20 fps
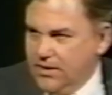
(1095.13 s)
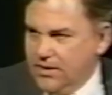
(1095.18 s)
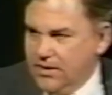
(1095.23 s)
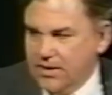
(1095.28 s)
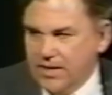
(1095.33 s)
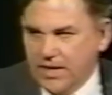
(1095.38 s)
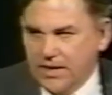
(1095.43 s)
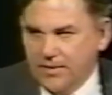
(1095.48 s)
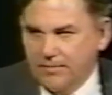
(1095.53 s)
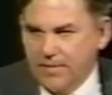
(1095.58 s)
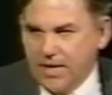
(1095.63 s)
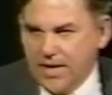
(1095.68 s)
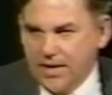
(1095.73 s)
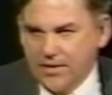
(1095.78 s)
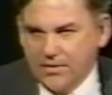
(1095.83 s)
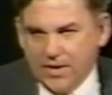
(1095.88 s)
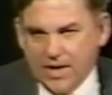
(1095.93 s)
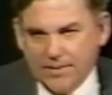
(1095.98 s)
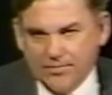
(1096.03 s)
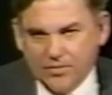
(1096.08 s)
had a
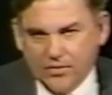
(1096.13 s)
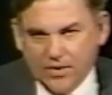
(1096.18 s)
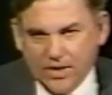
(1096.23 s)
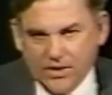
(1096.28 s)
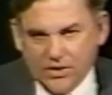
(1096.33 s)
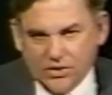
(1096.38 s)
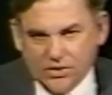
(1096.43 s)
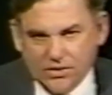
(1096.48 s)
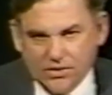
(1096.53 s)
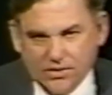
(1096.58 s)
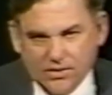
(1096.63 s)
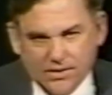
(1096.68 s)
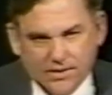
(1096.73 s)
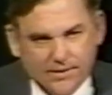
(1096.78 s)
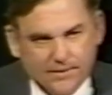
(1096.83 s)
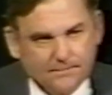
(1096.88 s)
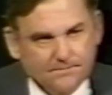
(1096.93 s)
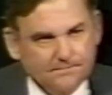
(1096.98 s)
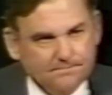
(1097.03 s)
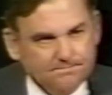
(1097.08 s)
minor
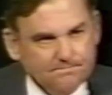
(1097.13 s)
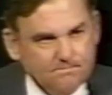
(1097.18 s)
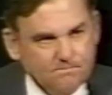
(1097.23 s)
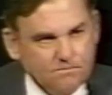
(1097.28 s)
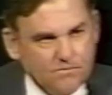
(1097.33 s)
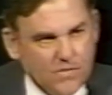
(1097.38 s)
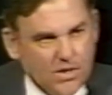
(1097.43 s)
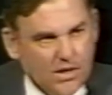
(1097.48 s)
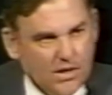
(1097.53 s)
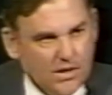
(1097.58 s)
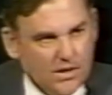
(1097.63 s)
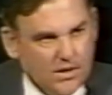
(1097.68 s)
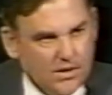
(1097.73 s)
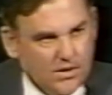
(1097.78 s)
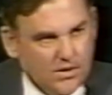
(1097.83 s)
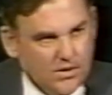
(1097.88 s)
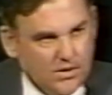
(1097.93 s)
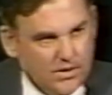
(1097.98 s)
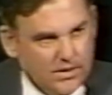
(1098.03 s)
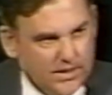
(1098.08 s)
operation
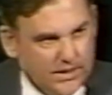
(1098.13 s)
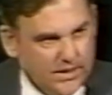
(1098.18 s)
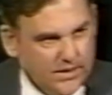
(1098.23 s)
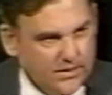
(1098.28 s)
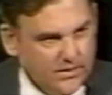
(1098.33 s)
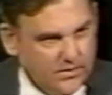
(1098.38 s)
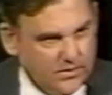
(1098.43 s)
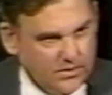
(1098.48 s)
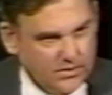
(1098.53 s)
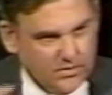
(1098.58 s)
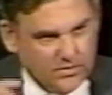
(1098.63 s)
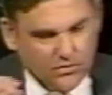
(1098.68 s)
on a